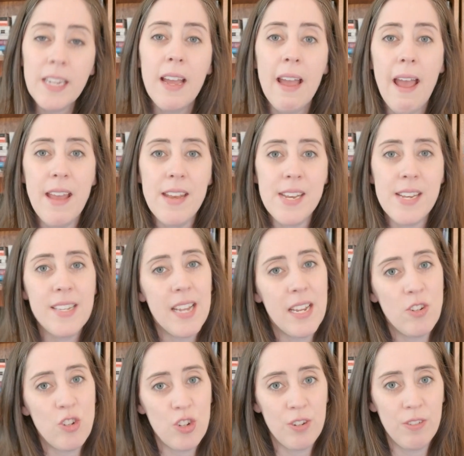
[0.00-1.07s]
and
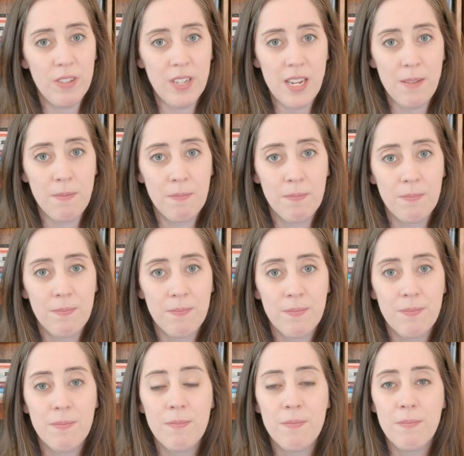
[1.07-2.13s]
intentionally.
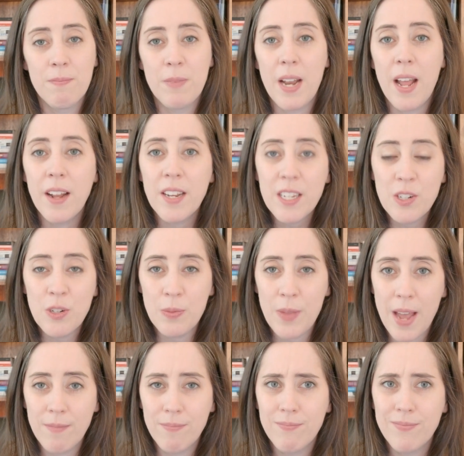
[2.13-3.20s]
But how do you do that?
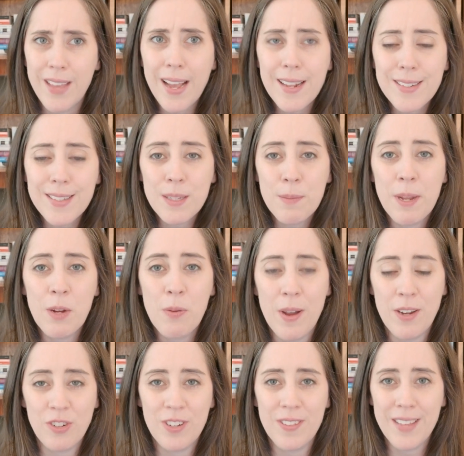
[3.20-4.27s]
That's the big
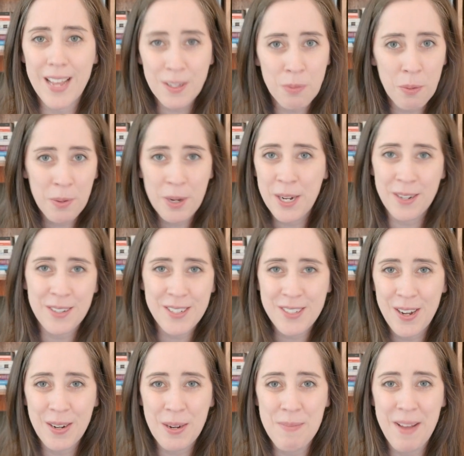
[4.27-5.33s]
question. That's what we're here to
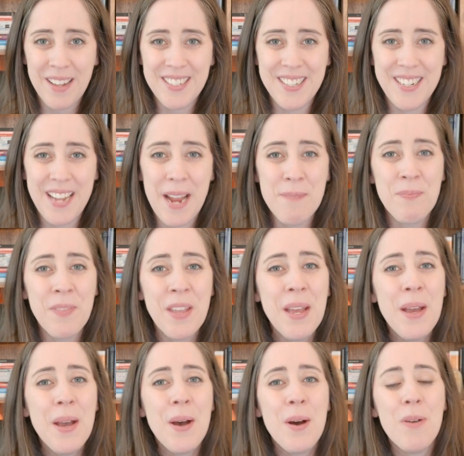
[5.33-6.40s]
talk about today.
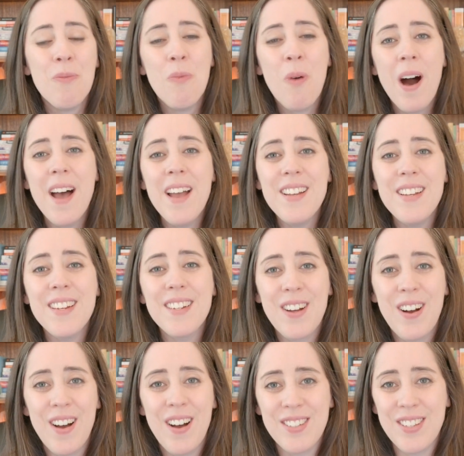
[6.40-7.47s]
What
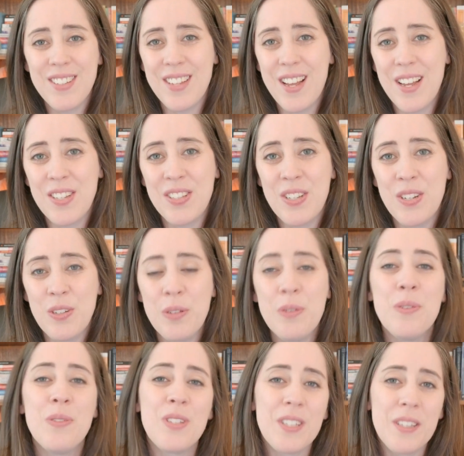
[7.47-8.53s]
causes us
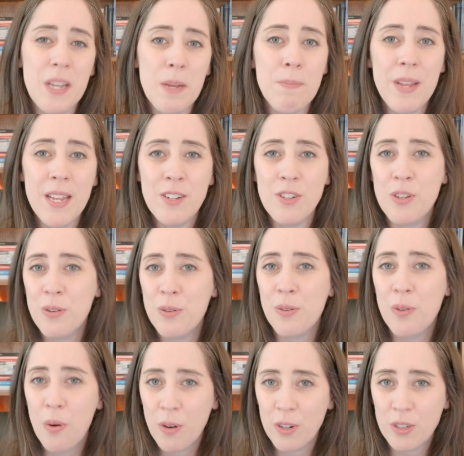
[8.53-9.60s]
to slip into
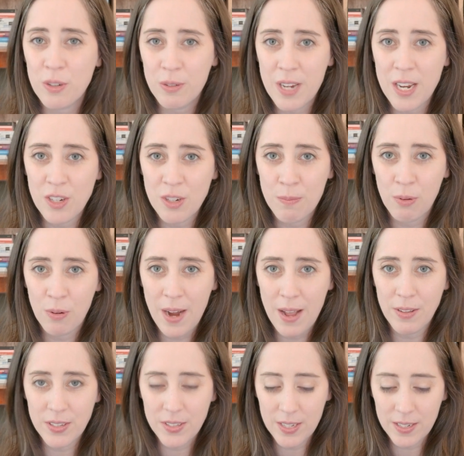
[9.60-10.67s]
course creation
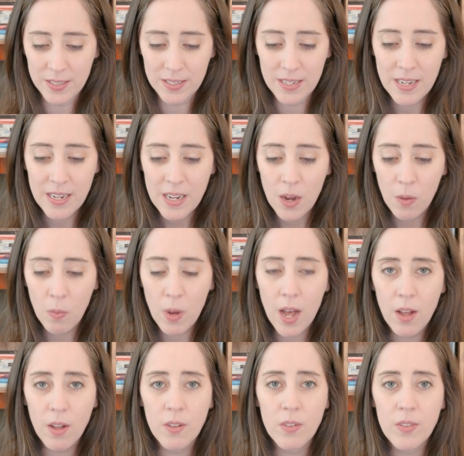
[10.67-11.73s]
paralysis?
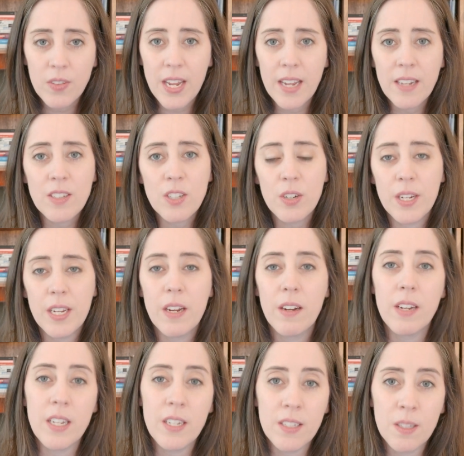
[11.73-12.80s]
Well, the answer here
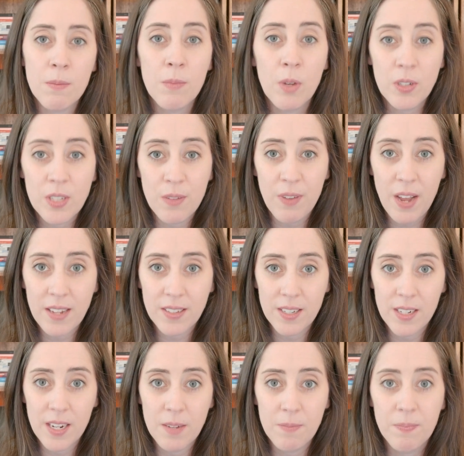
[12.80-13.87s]
is
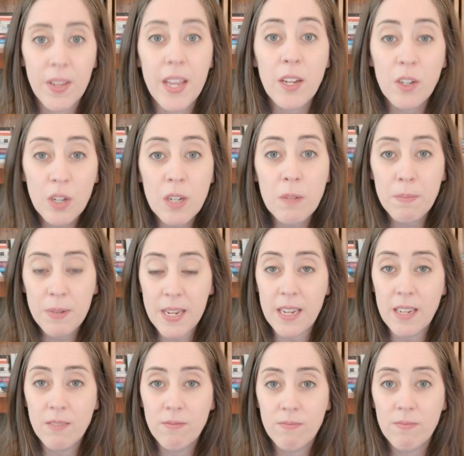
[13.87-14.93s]
multifaceted. It could
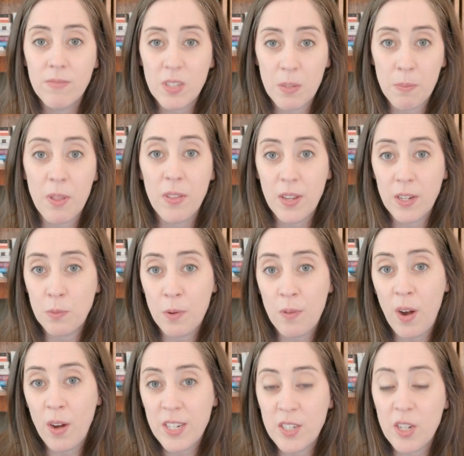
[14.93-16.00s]
be some of the things we've
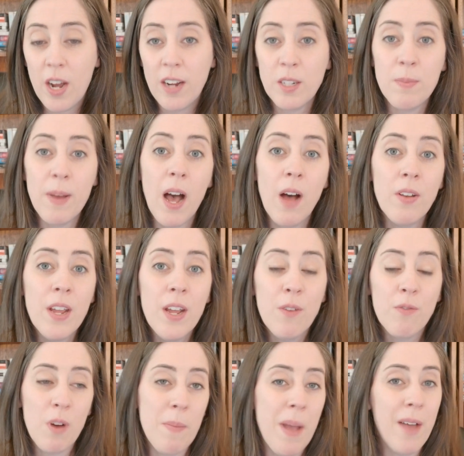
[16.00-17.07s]
already talked about,
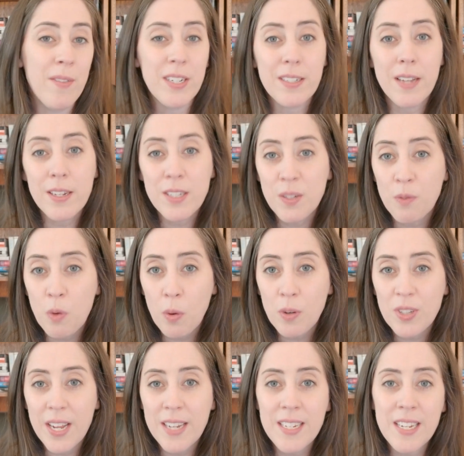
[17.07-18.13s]
from having tons of
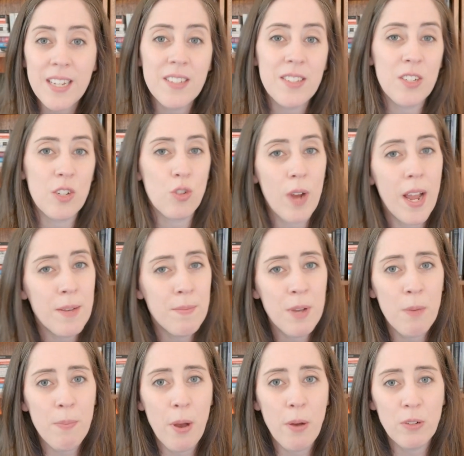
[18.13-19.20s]
course ideas to treadmill
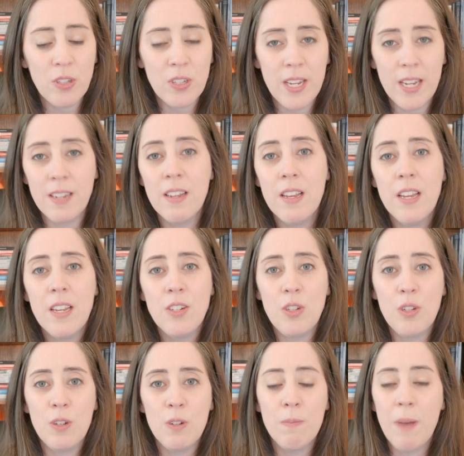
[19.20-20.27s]
posting
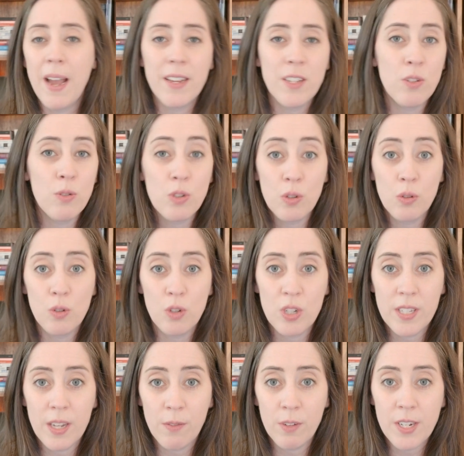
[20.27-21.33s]
to buying new solutions
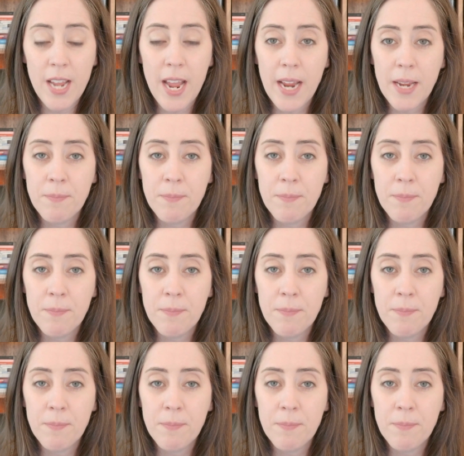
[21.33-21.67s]
every day.